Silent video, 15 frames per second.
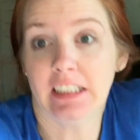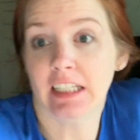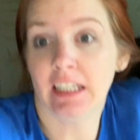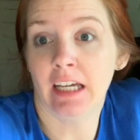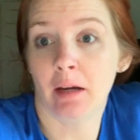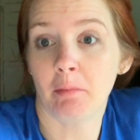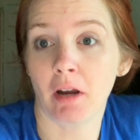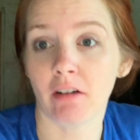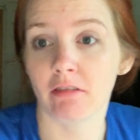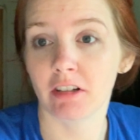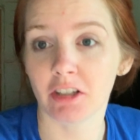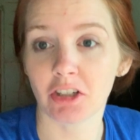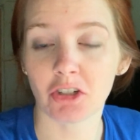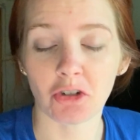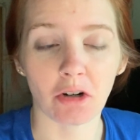yeah, I'm not
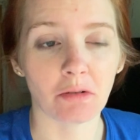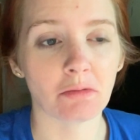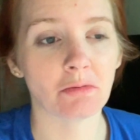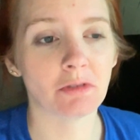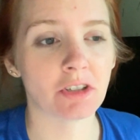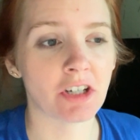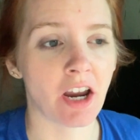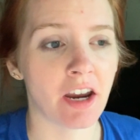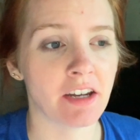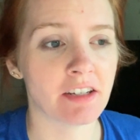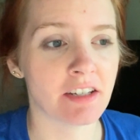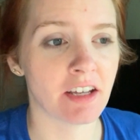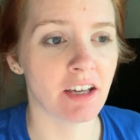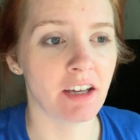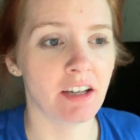really sure. I'm trying
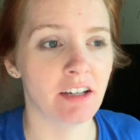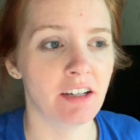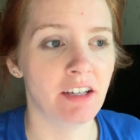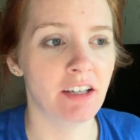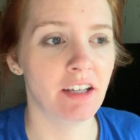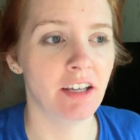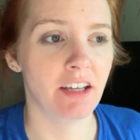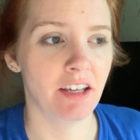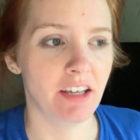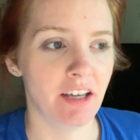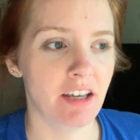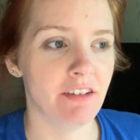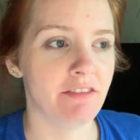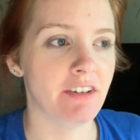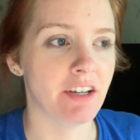to
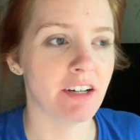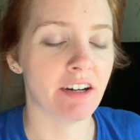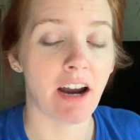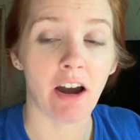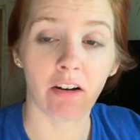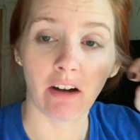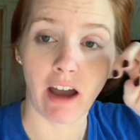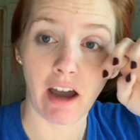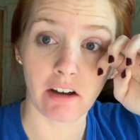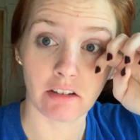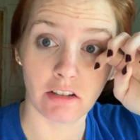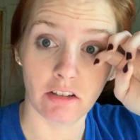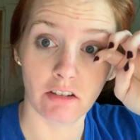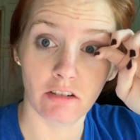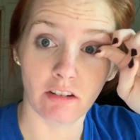figure out how
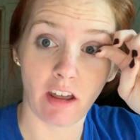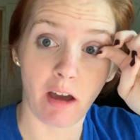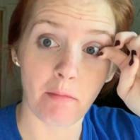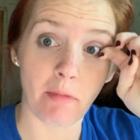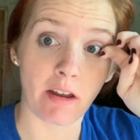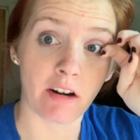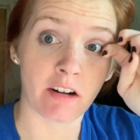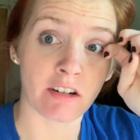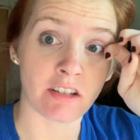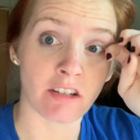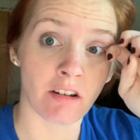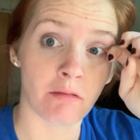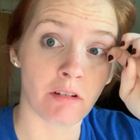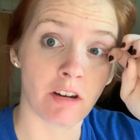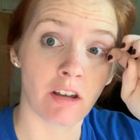to do that better. So
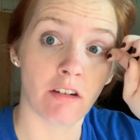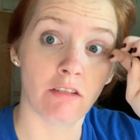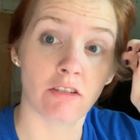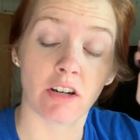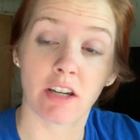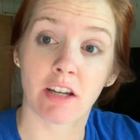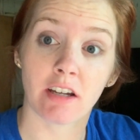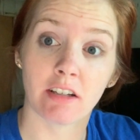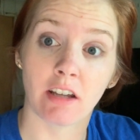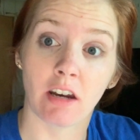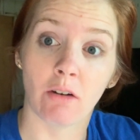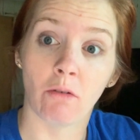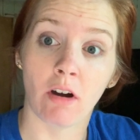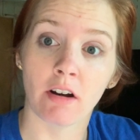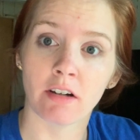I'm gonna go drink a ton
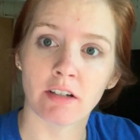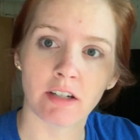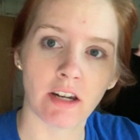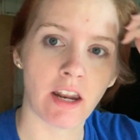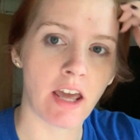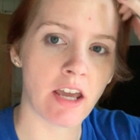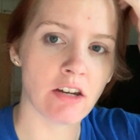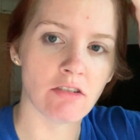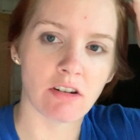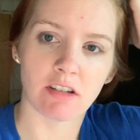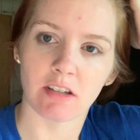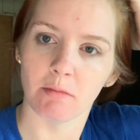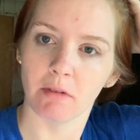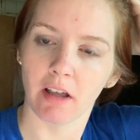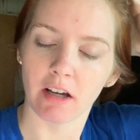of water today, drink
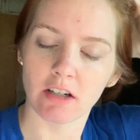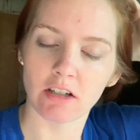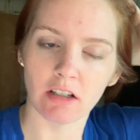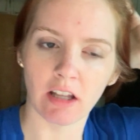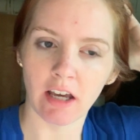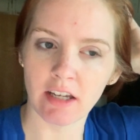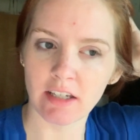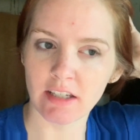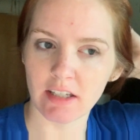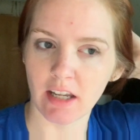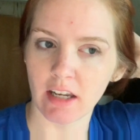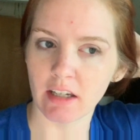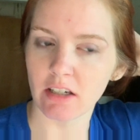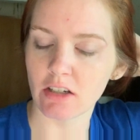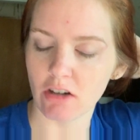some electrolytes,
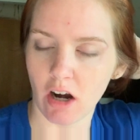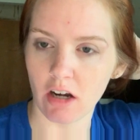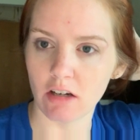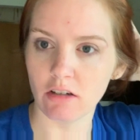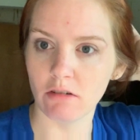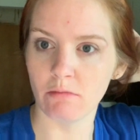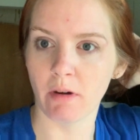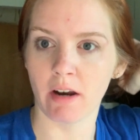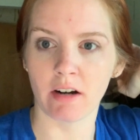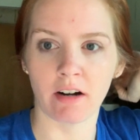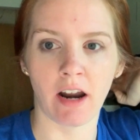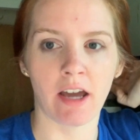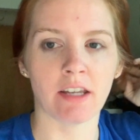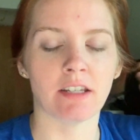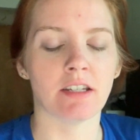and try to do better
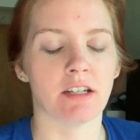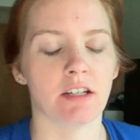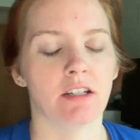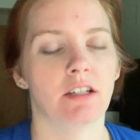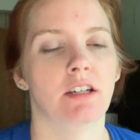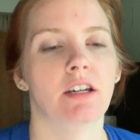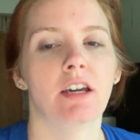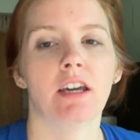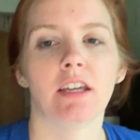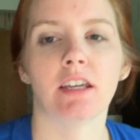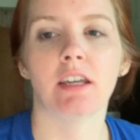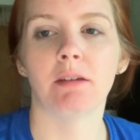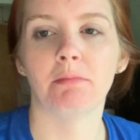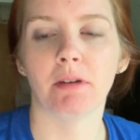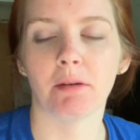at
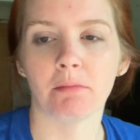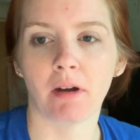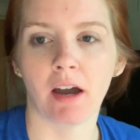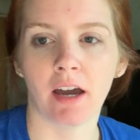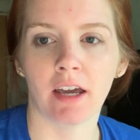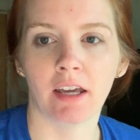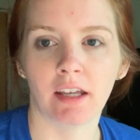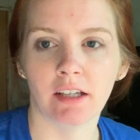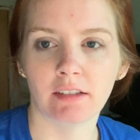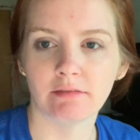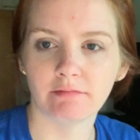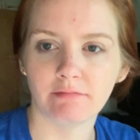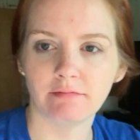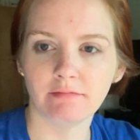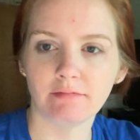keeping my
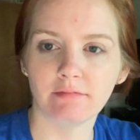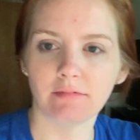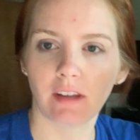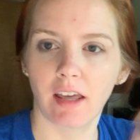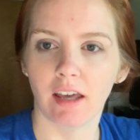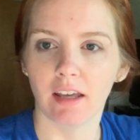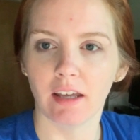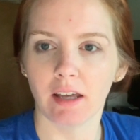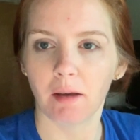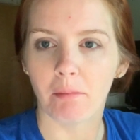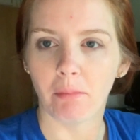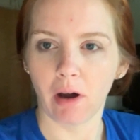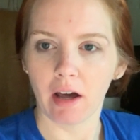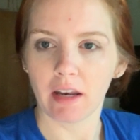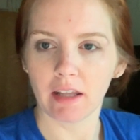
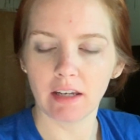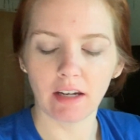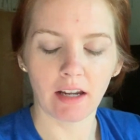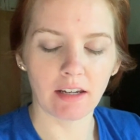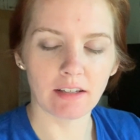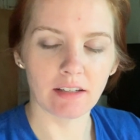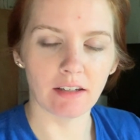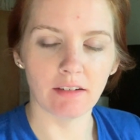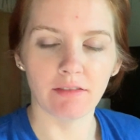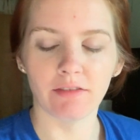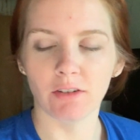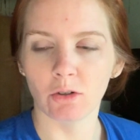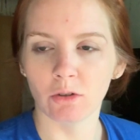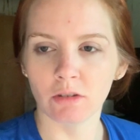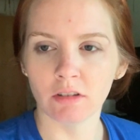body nice and
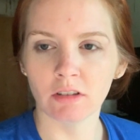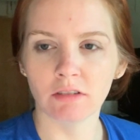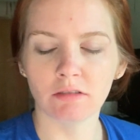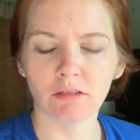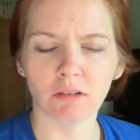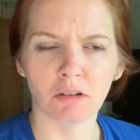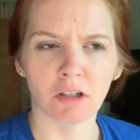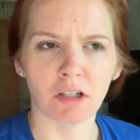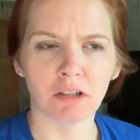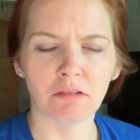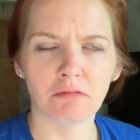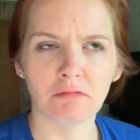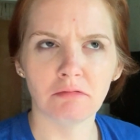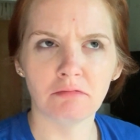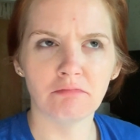fueled, or
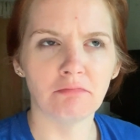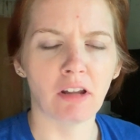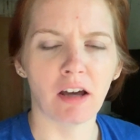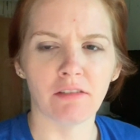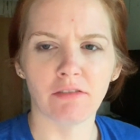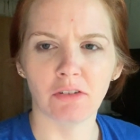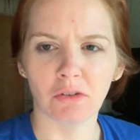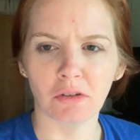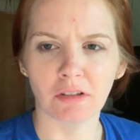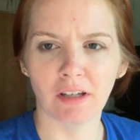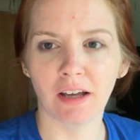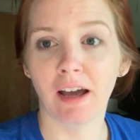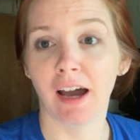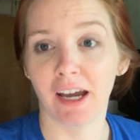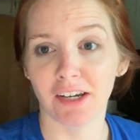not fueled,
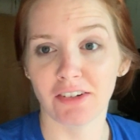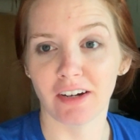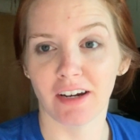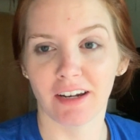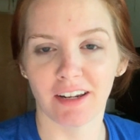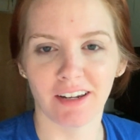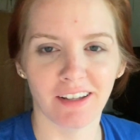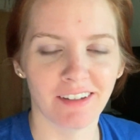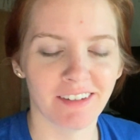hydrated.